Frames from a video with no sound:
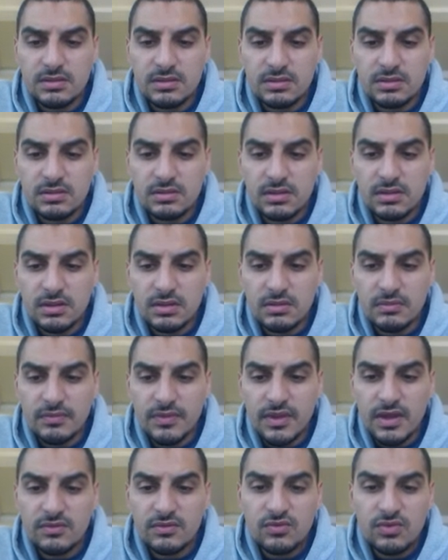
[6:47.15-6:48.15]
Um,
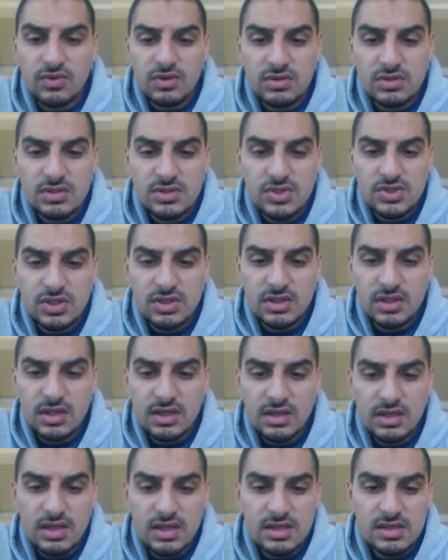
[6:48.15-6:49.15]
and for oxygen,
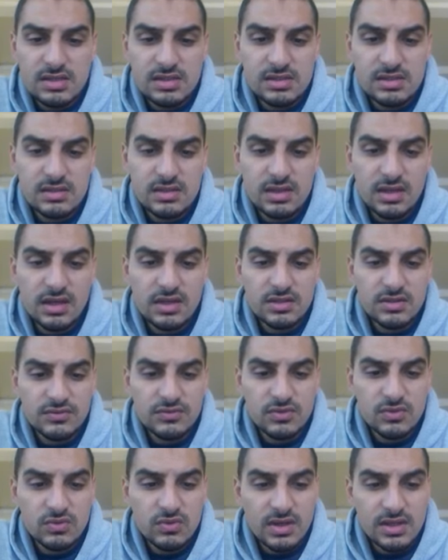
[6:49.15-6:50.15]
it is
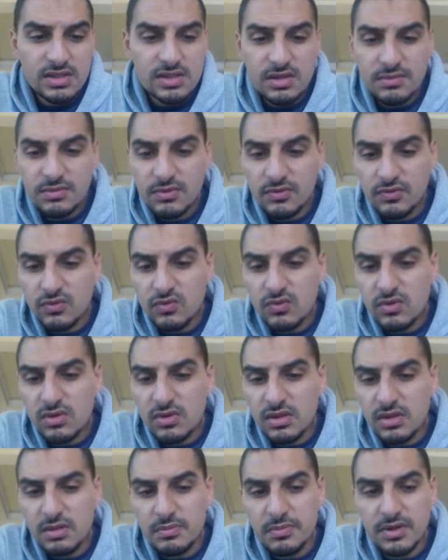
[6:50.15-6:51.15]
-2, except for
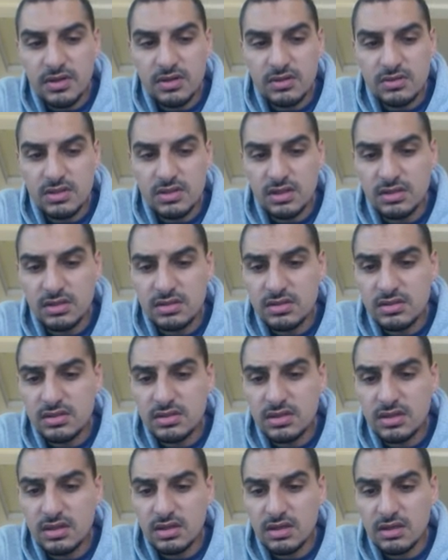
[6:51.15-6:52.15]
the peroxides.
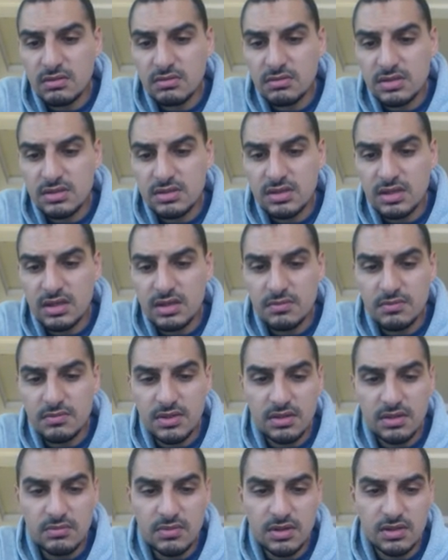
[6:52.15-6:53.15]
It's gonna
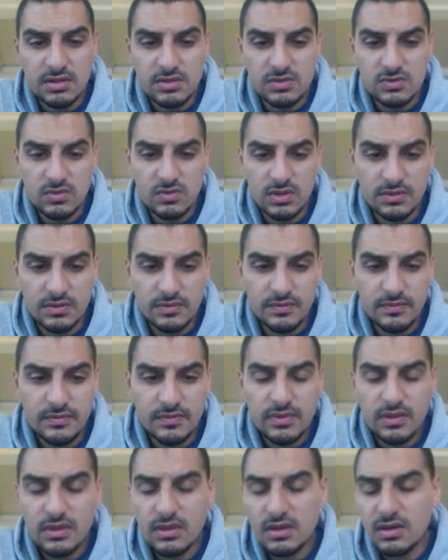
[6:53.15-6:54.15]
be -1.
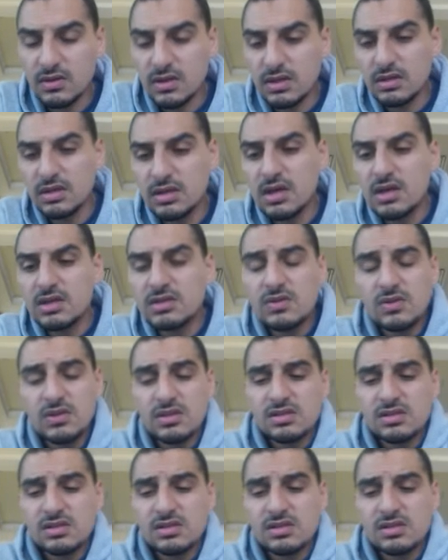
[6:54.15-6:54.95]
Okay, so these are